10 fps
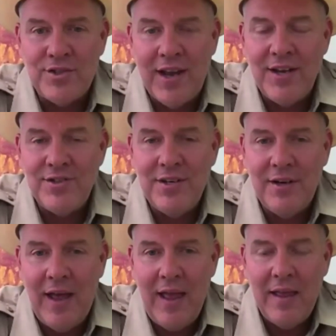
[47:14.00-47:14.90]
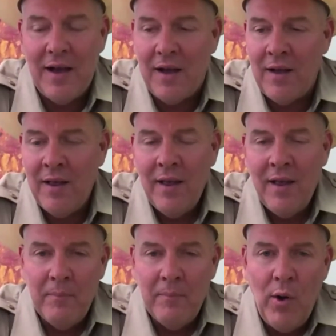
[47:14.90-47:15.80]
changing, and hey, uh,
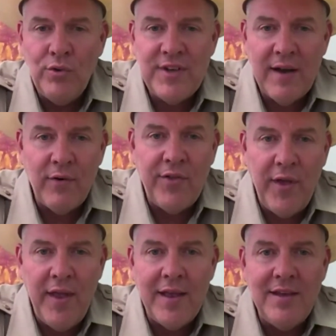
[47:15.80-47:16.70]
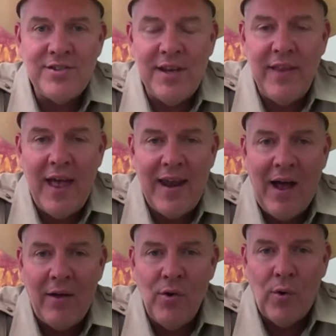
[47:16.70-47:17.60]
most everything is in that
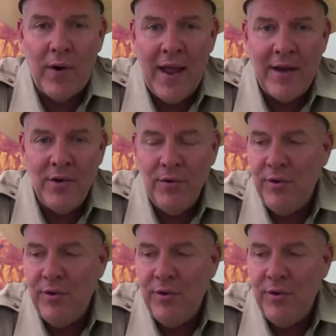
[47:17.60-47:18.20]
outdoor annual.